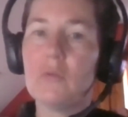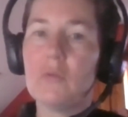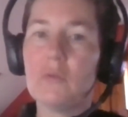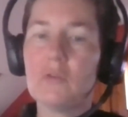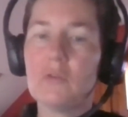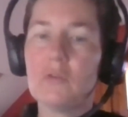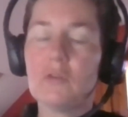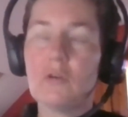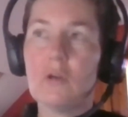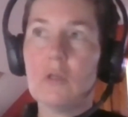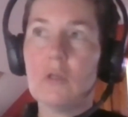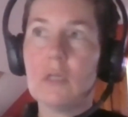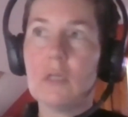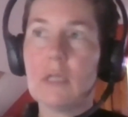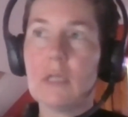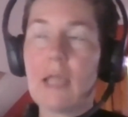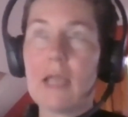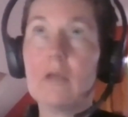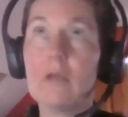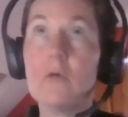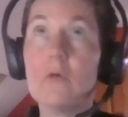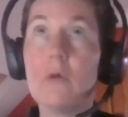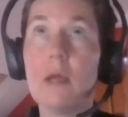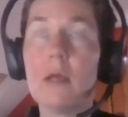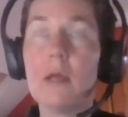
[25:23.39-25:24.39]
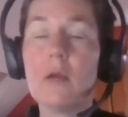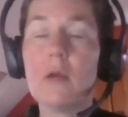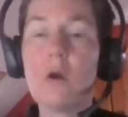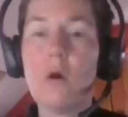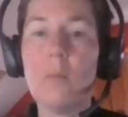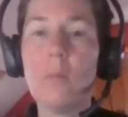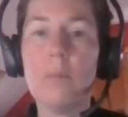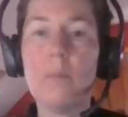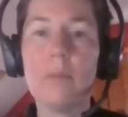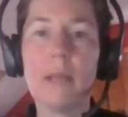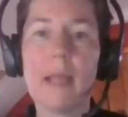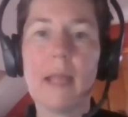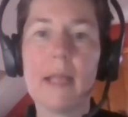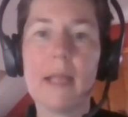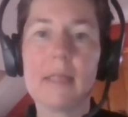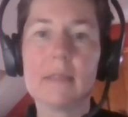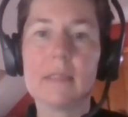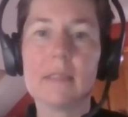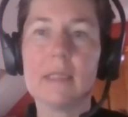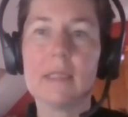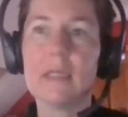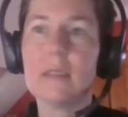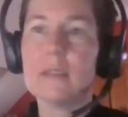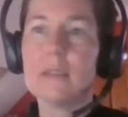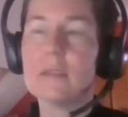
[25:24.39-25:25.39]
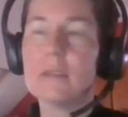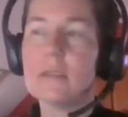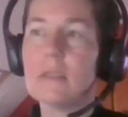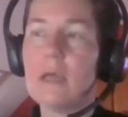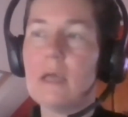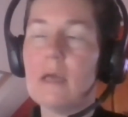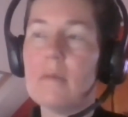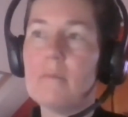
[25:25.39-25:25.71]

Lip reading: which are on, again, quite complex things,